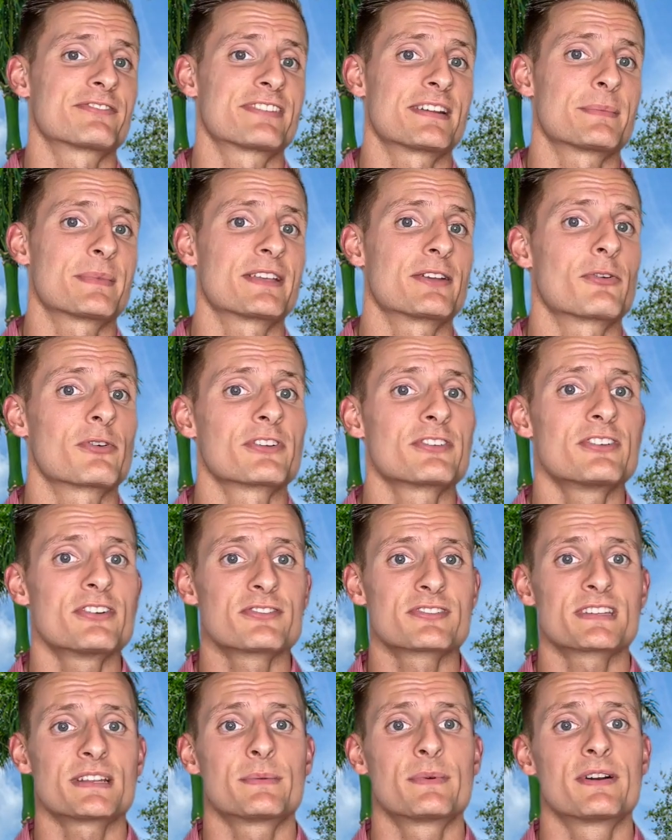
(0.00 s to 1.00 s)
a family, or you
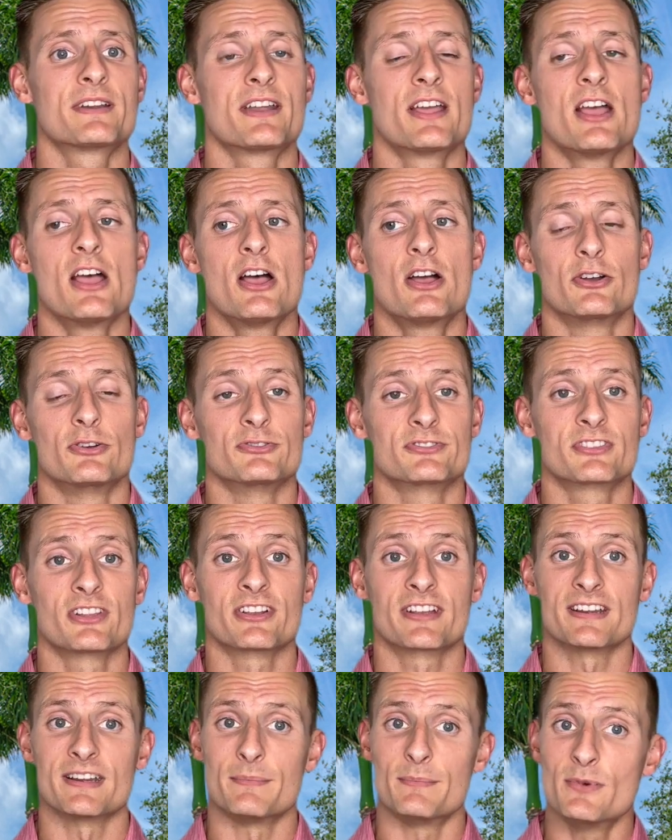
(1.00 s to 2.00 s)
know someone who's
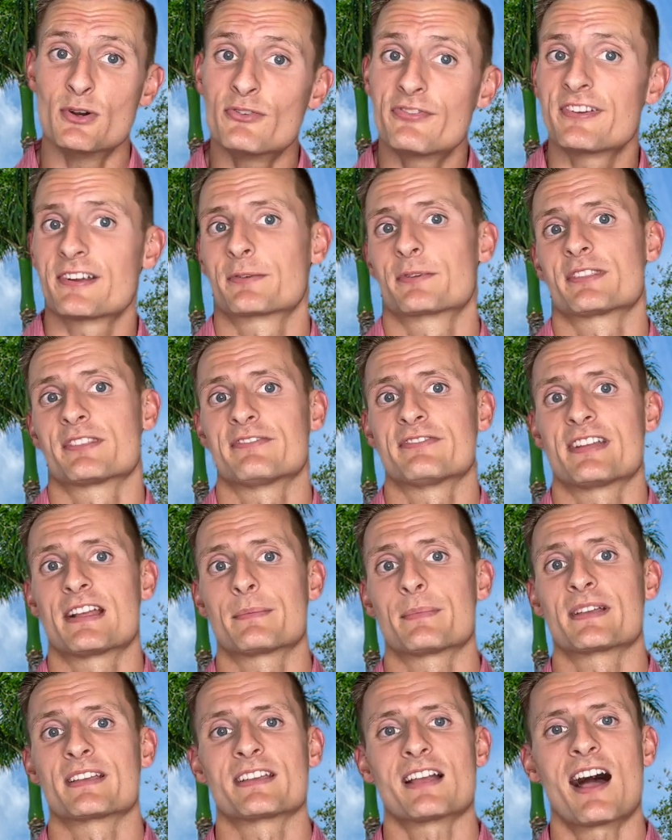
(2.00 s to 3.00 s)
looking to move here with a
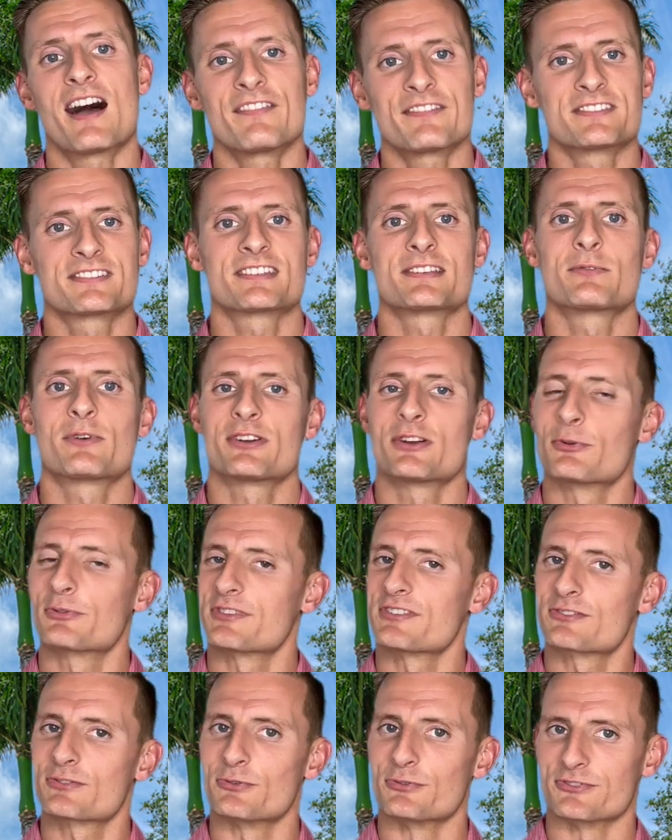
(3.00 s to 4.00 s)
family, obviously you want to know
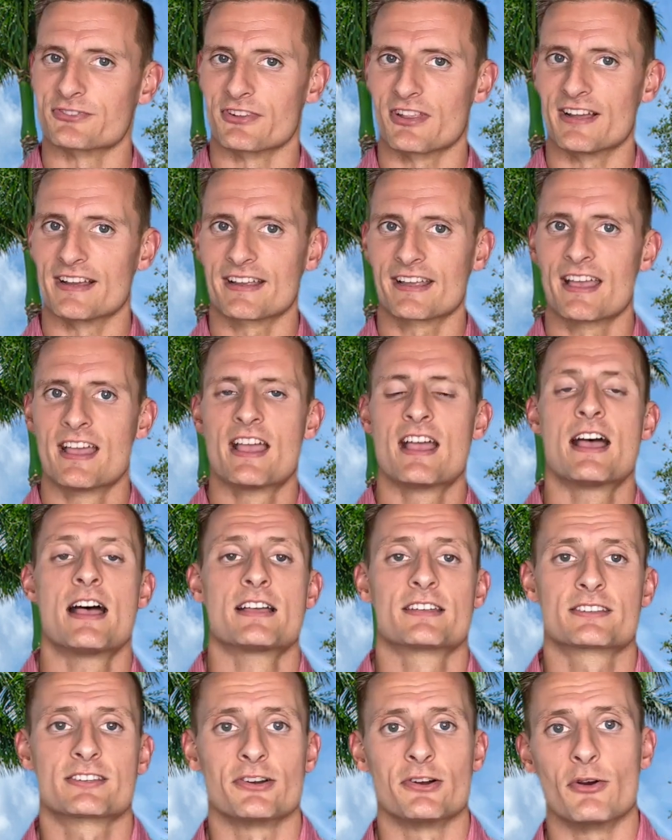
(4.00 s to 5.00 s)
what the schools are like.
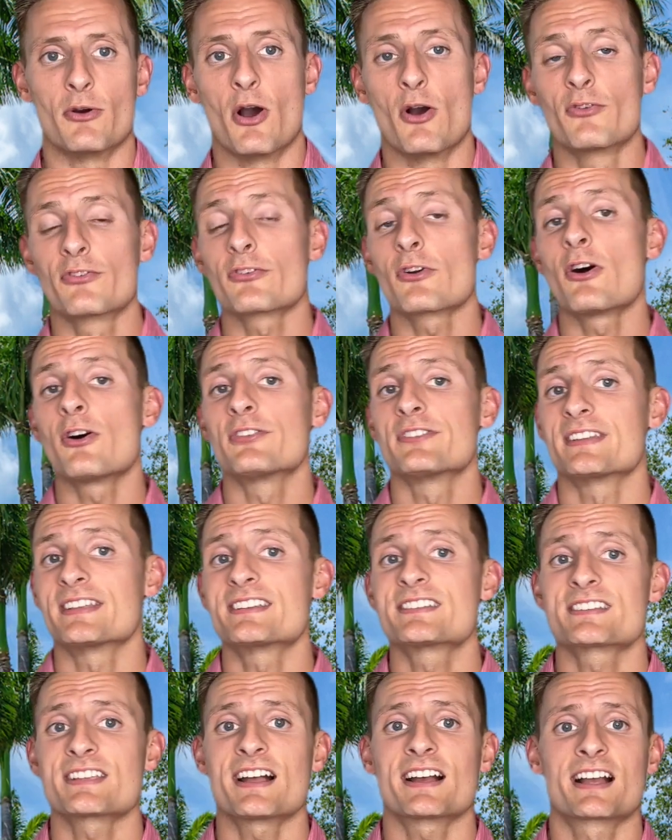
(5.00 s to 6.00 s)
So overall,
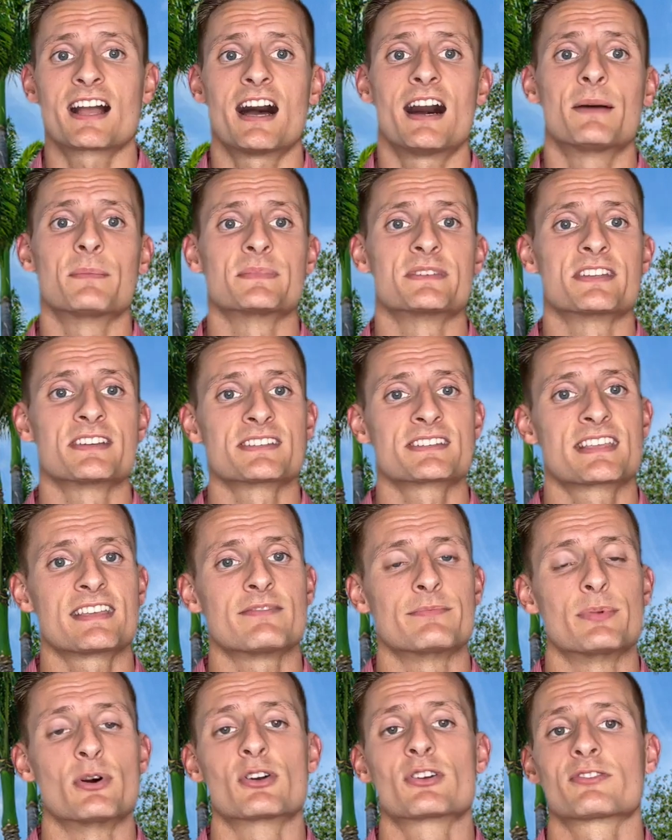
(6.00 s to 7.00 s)
niche.com does
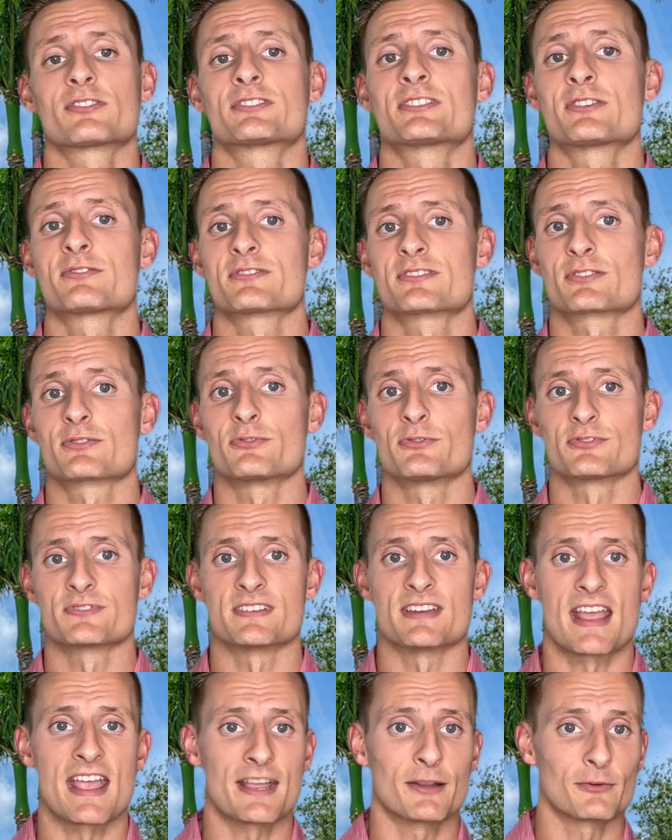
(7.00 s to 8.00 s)
give Boca Raton schools
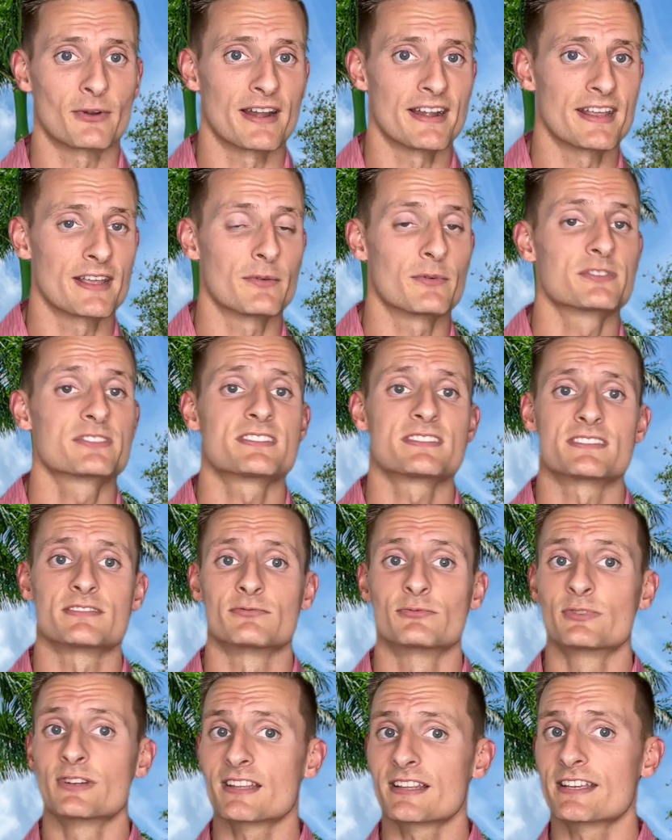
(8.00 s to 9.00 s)
an A rating, which is
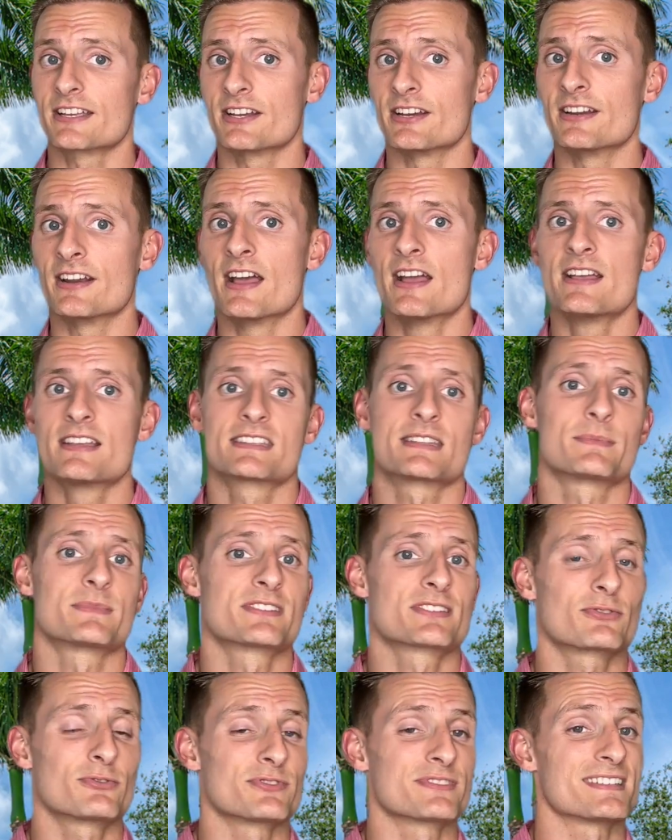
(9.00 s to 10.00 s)
really good. Some of
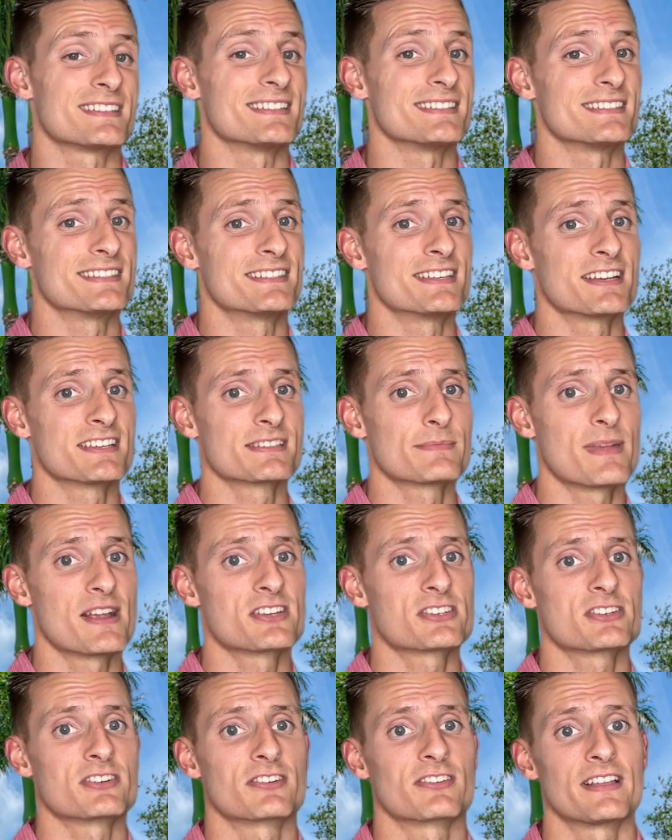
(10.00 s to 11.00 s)
the schools that it does
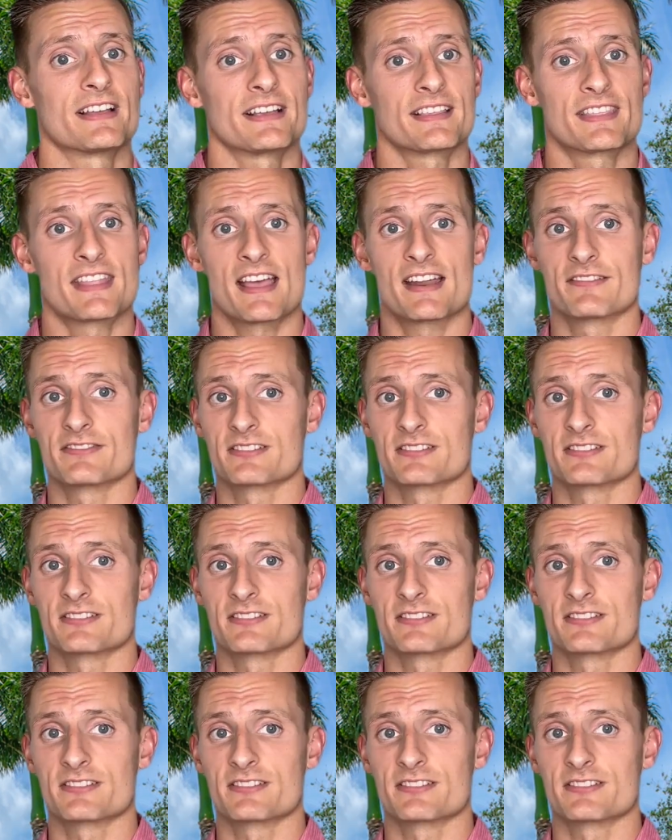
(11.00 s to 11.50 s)
mention are like that